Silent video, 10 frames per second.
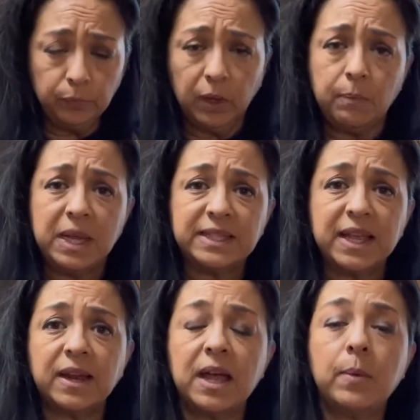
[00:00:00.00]
Mix
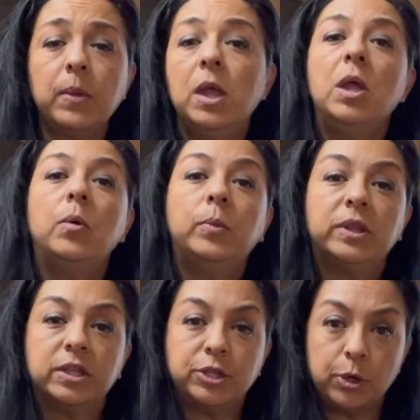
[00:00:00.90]
that up, put
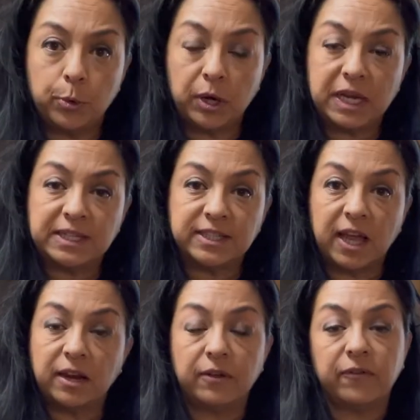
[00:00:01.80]
the turmeric
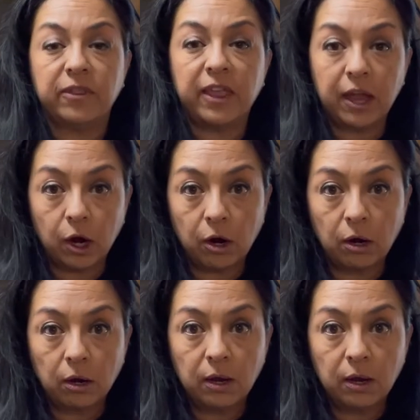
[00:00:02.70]
inside of there